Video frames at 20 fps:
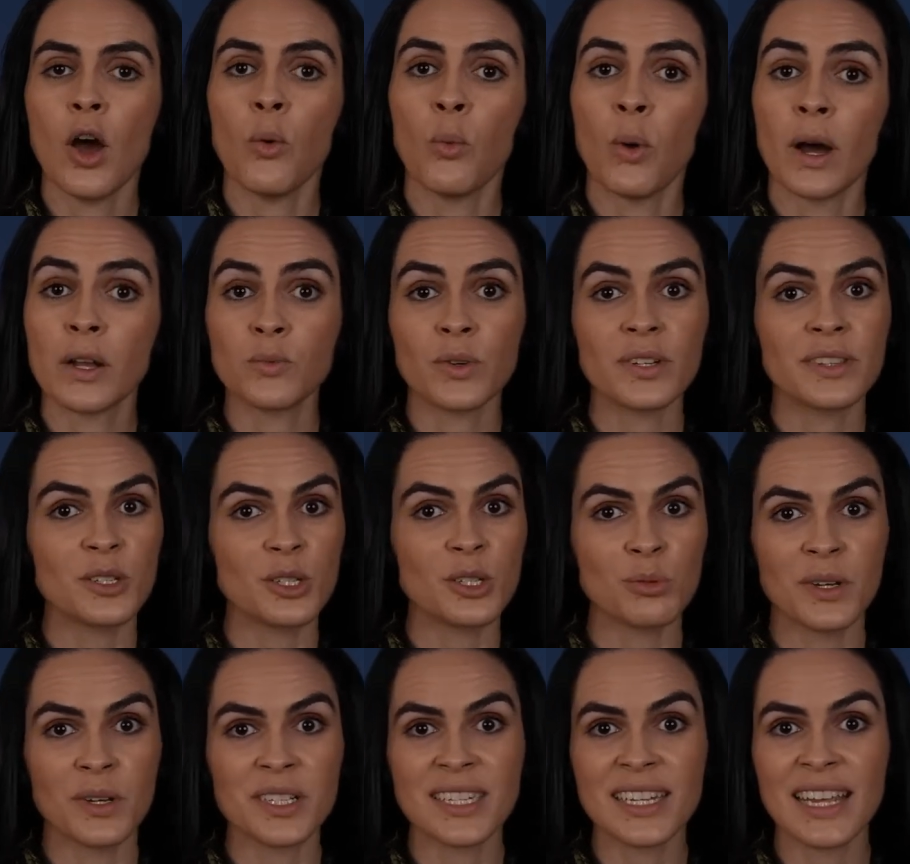One where
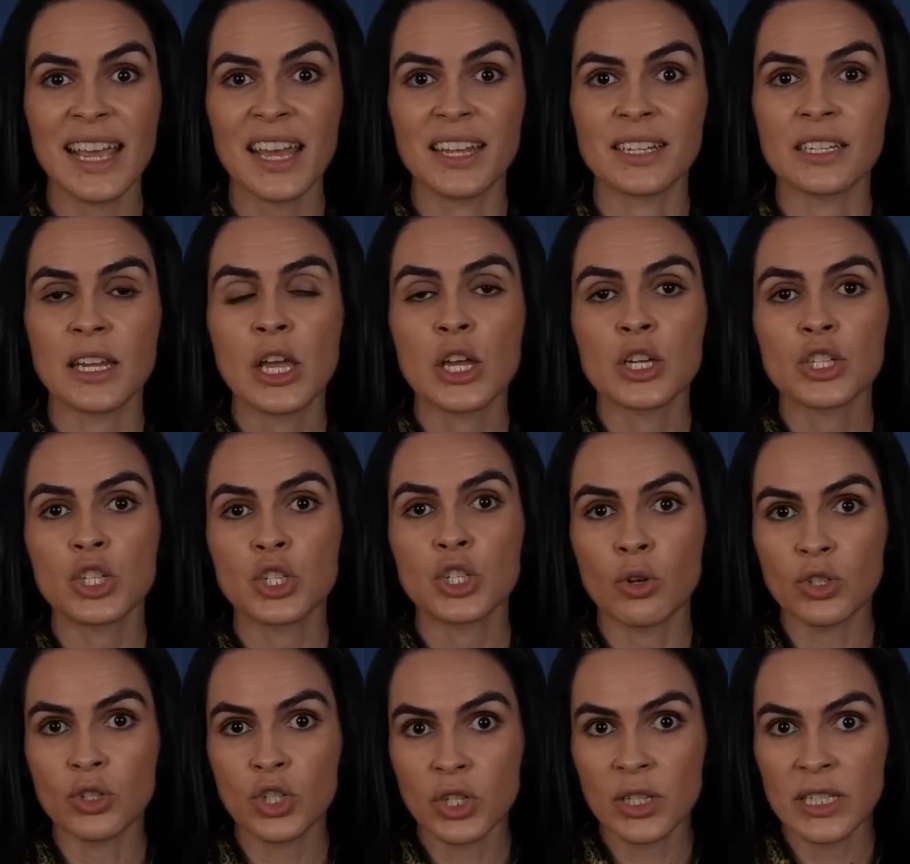there's, once again,
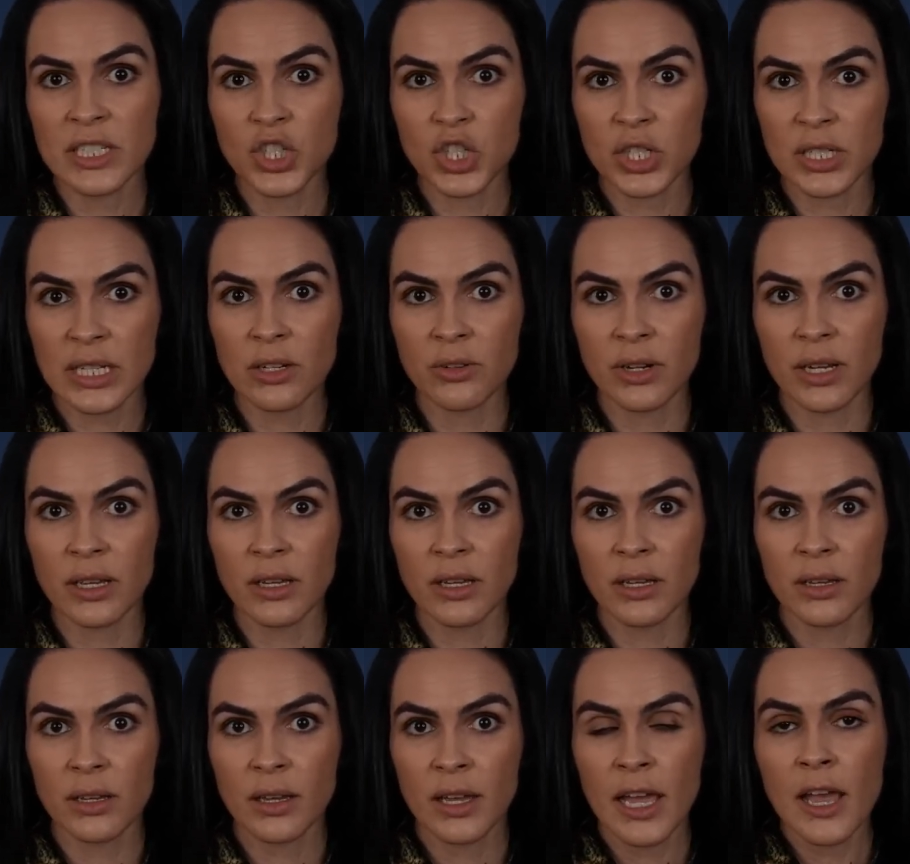social
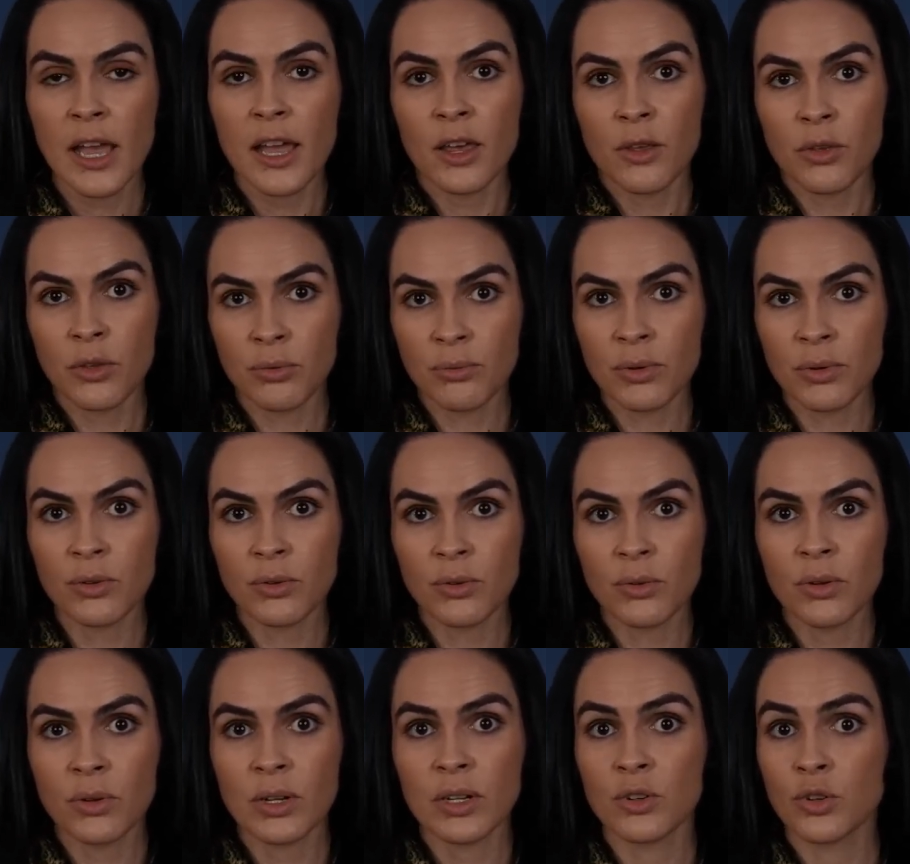engineering
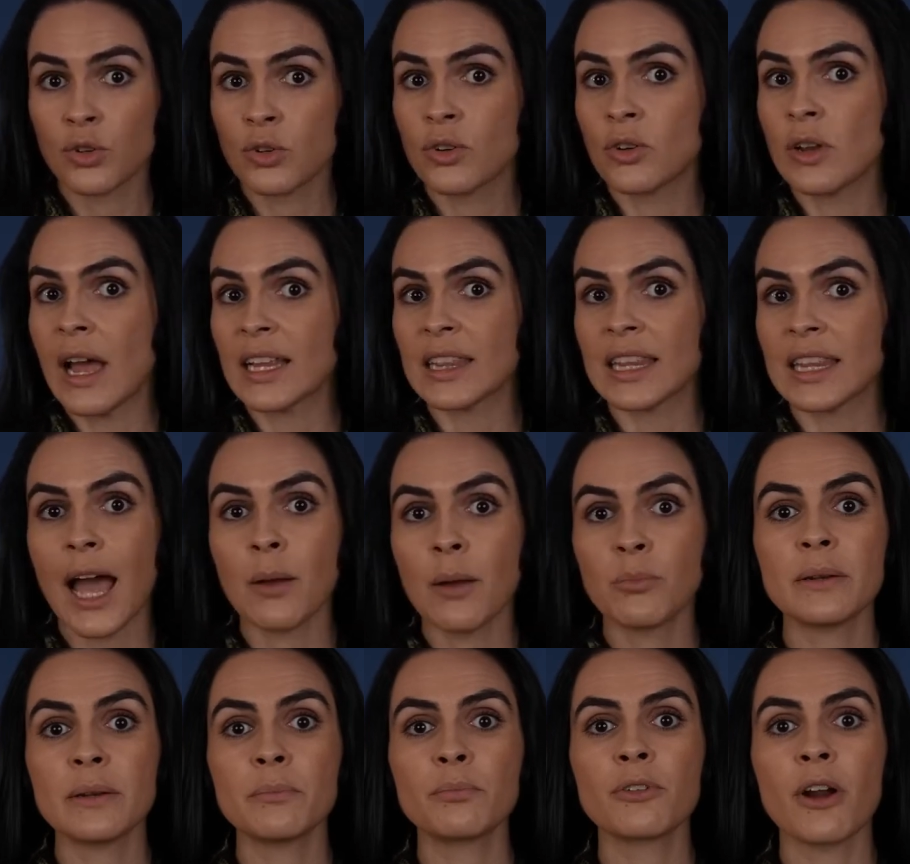through
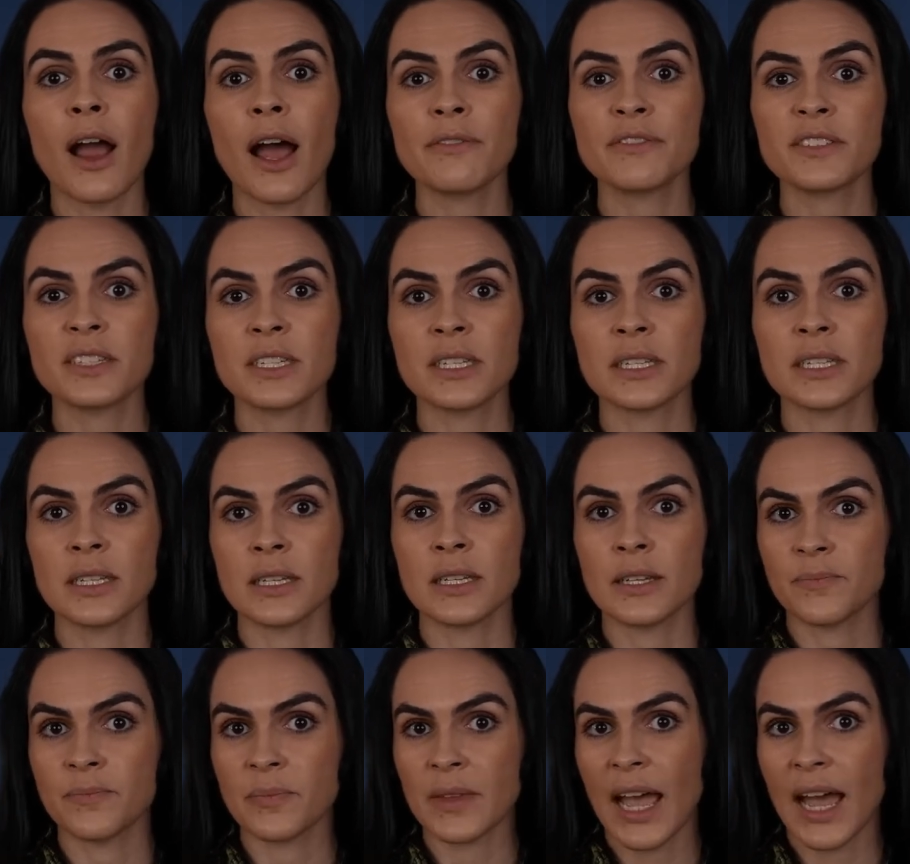elaborate
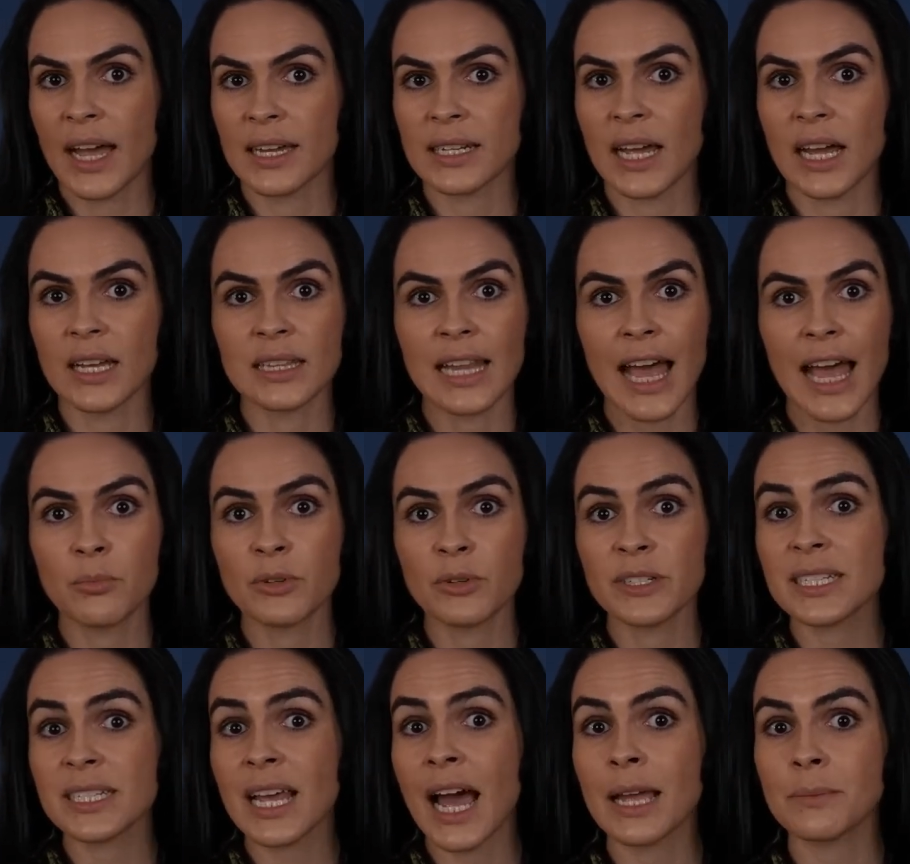prophecy and
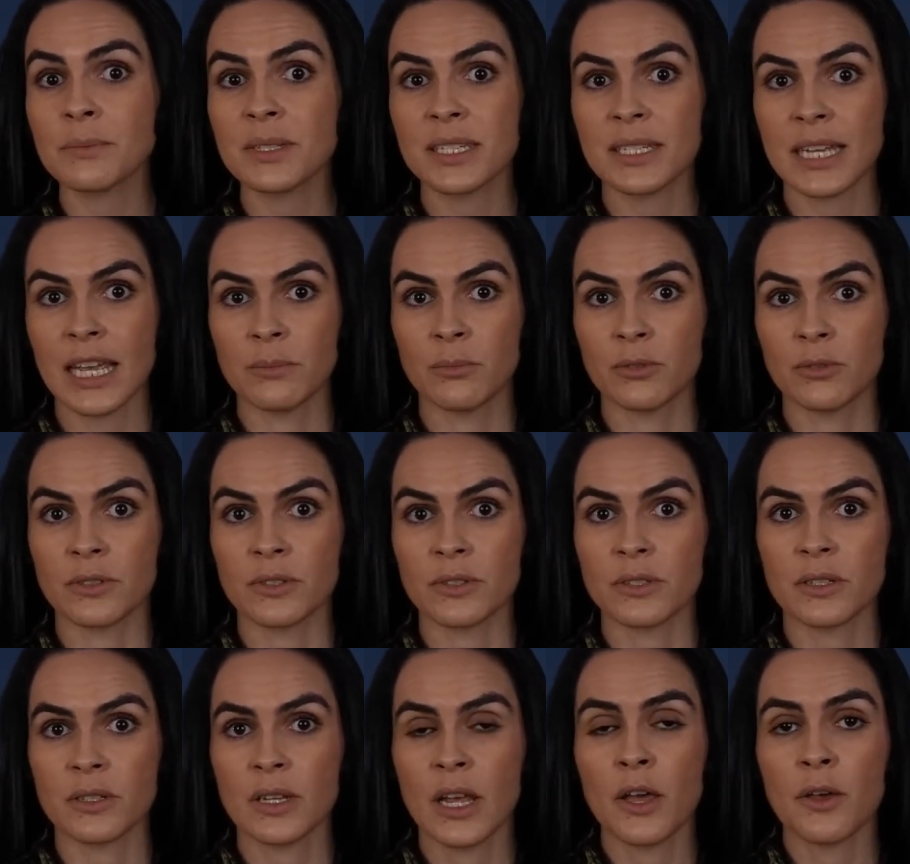elaborate times
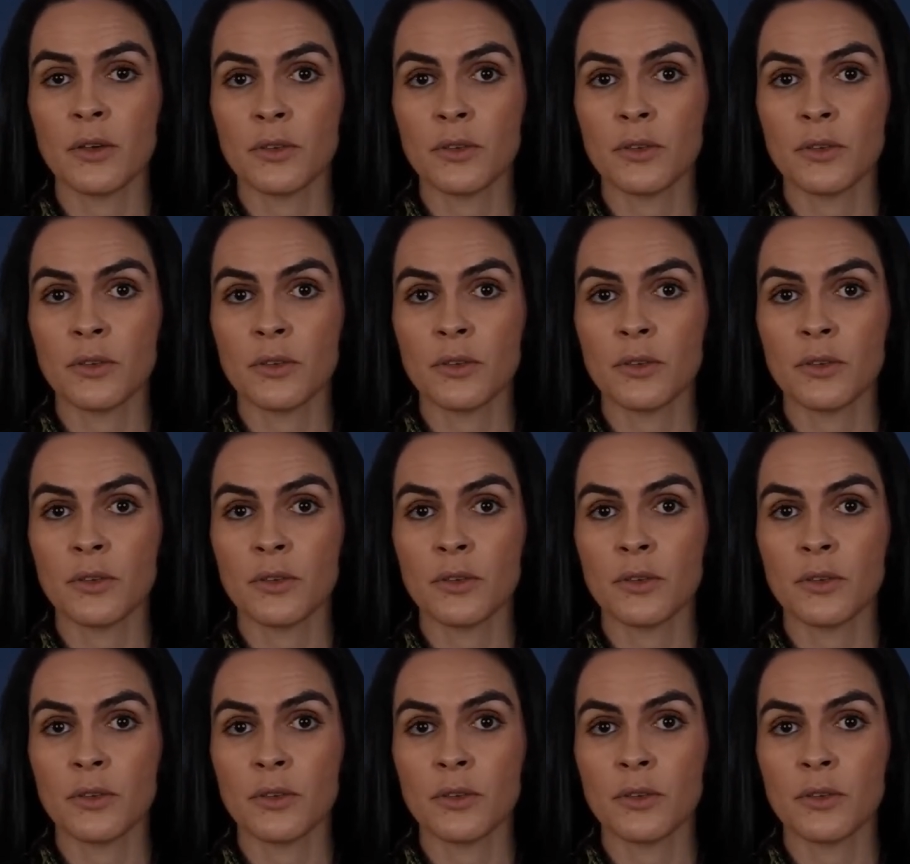tables,